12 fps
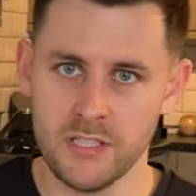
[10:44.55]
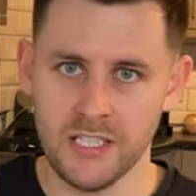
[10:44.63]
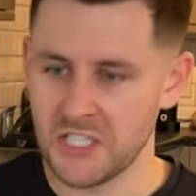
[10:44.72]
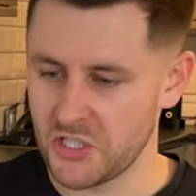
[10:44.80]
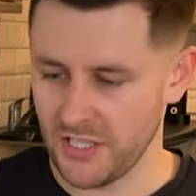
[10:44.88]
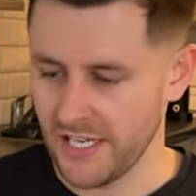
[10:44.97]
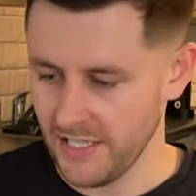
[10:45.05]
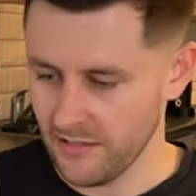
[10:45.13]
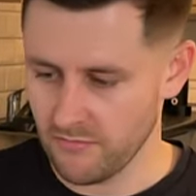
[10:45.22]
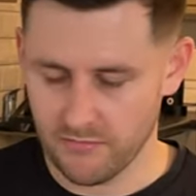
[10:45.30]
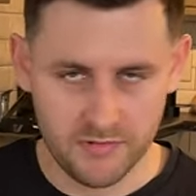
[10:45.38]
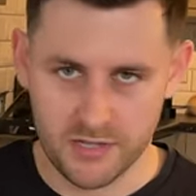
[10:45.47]

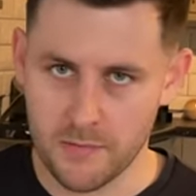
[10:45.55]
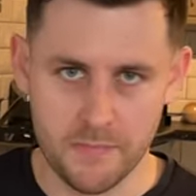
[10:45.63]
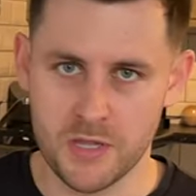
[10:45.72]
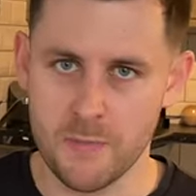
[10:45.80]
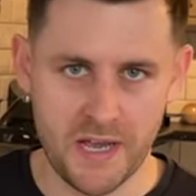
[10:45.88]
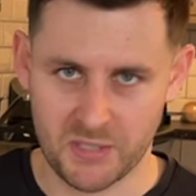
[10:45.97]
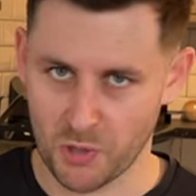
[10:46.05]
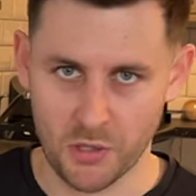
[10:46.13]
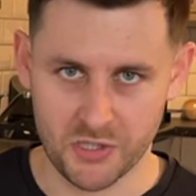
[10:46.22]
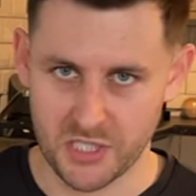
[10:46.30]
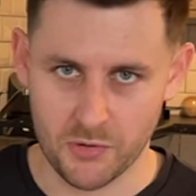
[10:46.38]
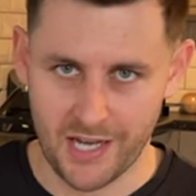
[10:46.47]
literally the, the best
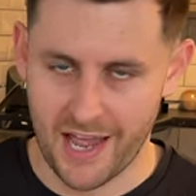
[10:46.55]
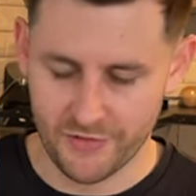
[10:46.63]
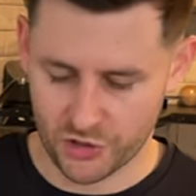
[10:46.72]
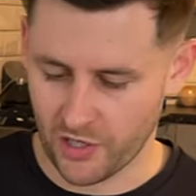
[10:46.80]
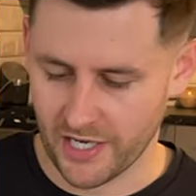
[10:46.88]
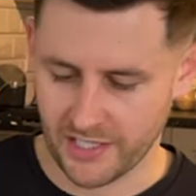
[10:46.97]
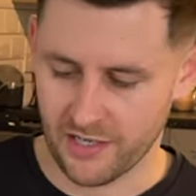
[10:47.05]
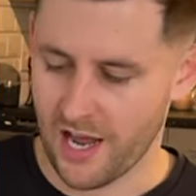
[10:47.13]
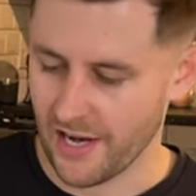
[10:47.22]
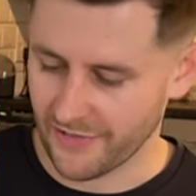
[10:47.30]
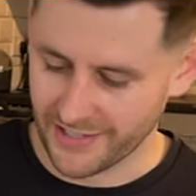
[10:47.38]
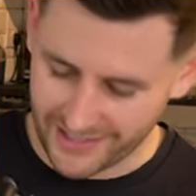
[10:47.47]
protein you will ever try in your
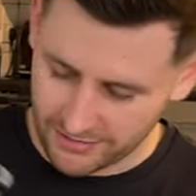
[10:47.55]
life.